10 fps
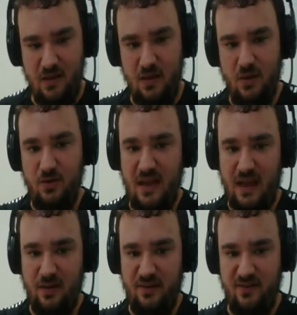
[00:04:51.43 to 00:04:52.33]
goes
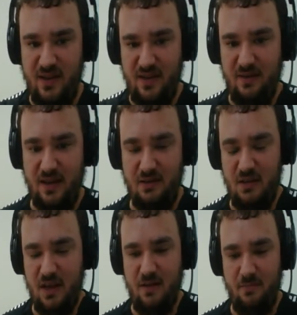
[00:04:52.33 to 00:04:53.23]
out of it, like,
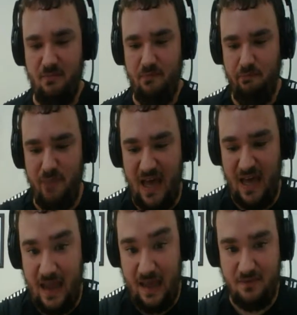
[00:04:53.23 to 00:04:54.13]

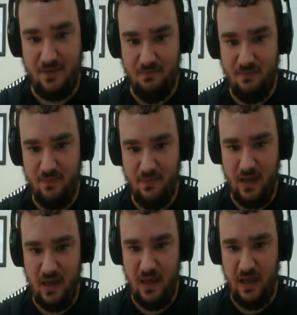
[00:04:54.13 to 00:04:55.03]
badass.
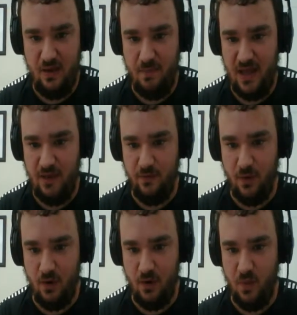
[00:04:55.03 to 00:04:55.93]
And on page
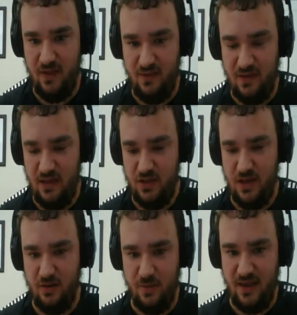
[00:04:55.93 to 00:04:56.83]
4, we see
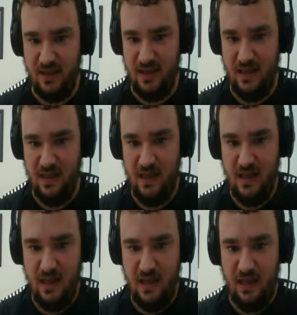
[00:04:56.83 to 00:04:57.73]
Shigaraki
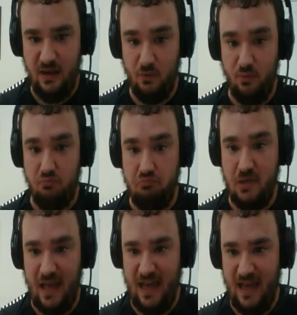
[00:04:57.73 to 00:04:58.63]
in a
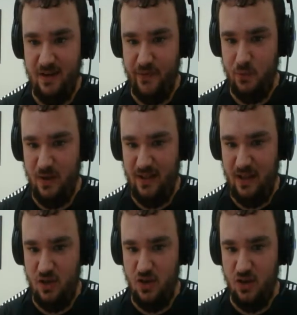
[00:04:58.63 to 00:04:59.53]
kind of a really
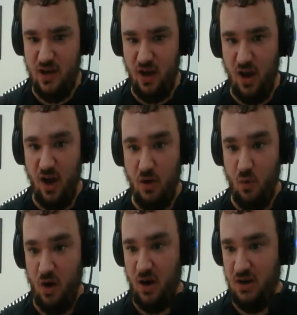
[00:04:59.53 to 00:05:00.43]
good
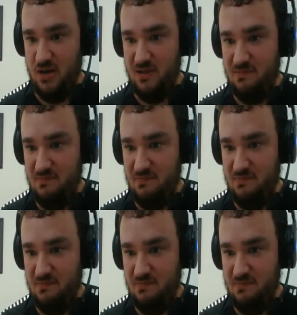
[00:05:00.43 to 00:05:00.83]
artwork.